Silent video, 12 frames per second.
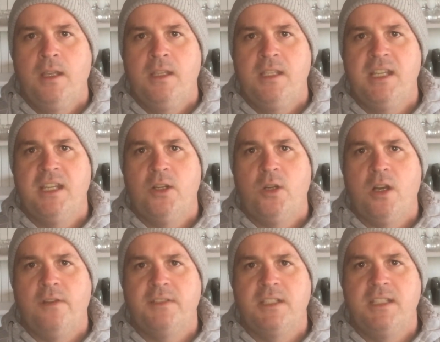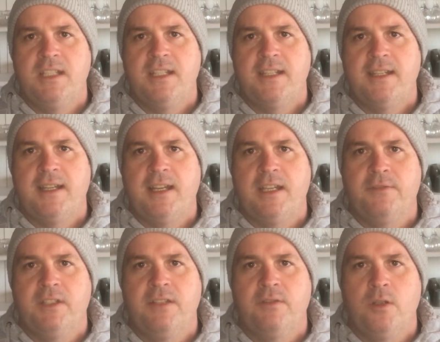Year after year, I have
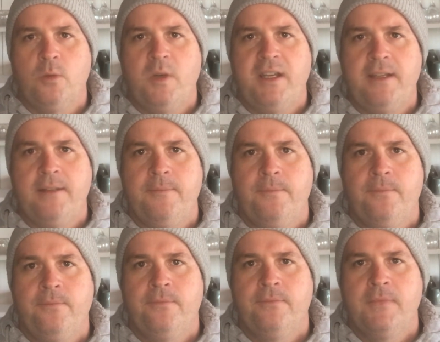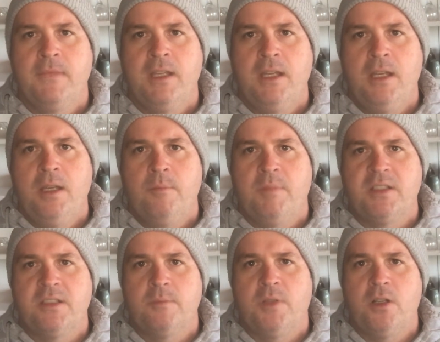given away. But
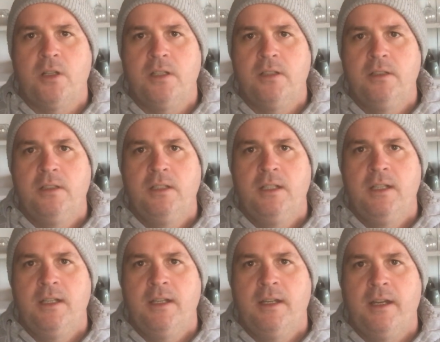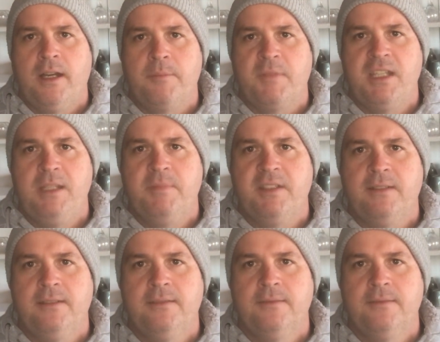tomorrow, I'm keeping.